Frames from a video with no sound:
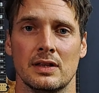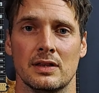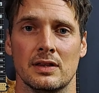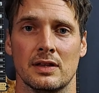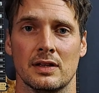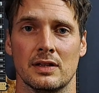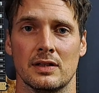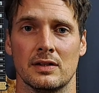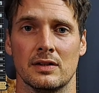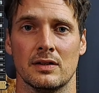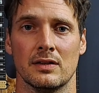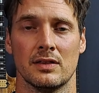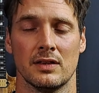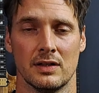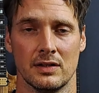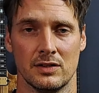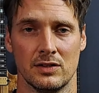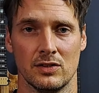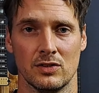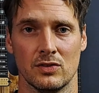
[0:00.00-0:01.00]
then
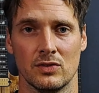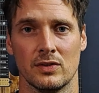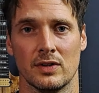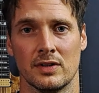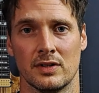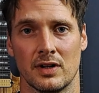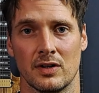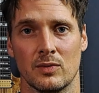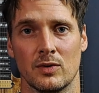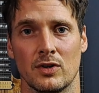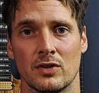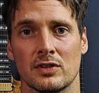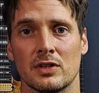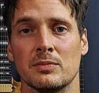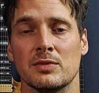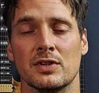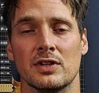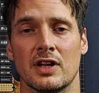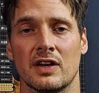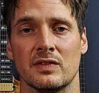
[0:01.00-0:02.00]
thank you and I welcome
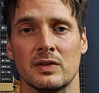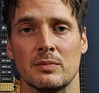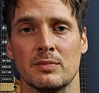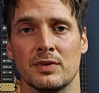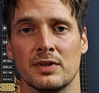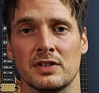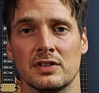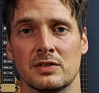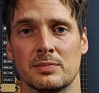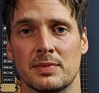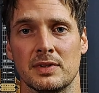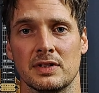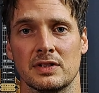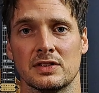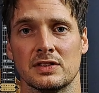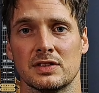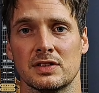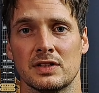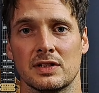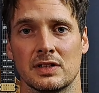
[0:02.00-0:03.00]
you to
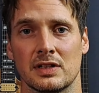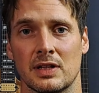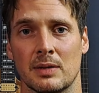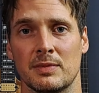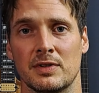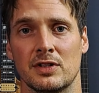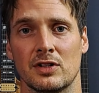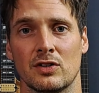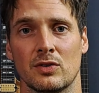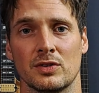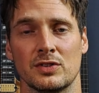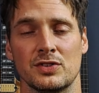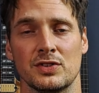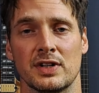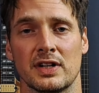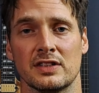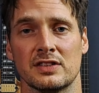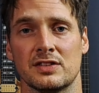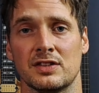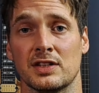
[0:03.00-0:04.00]
HeavyBrainSpace. Let me know what you
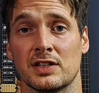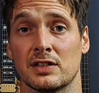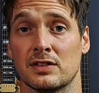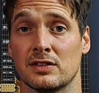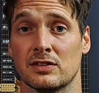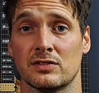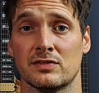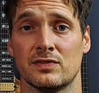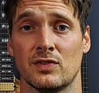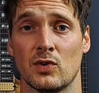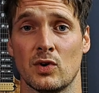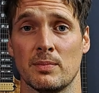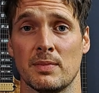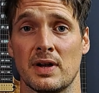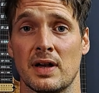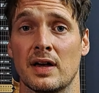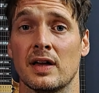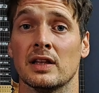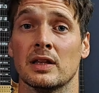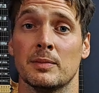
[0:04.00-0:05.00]
guys think of this
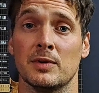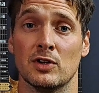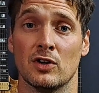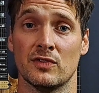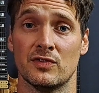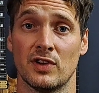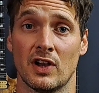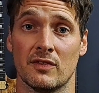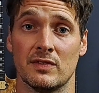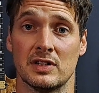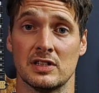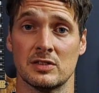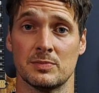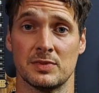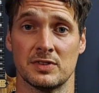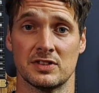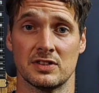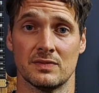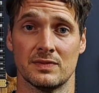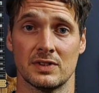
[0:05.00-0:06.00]
format and let me know if you have any
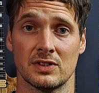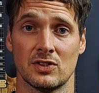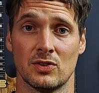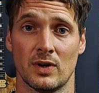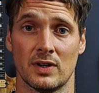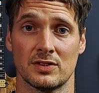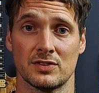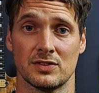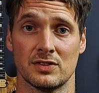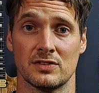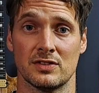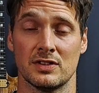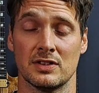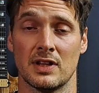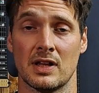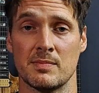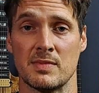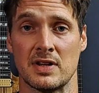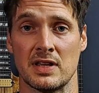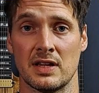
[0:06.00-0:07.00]
specific questions that you'd
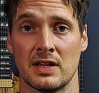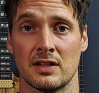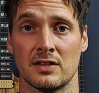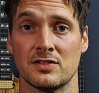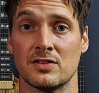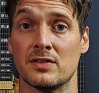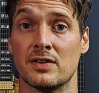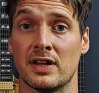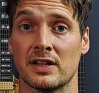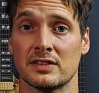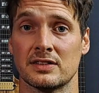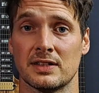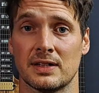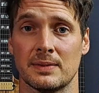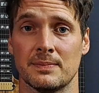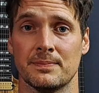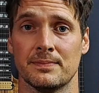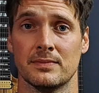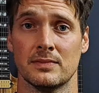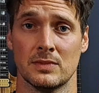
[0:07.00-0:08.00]
like me to answer next
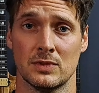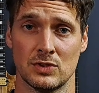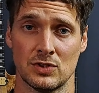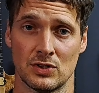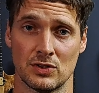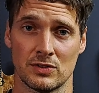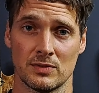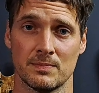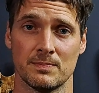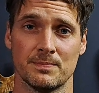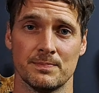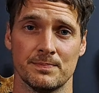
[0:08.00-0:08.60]
time. Cheers.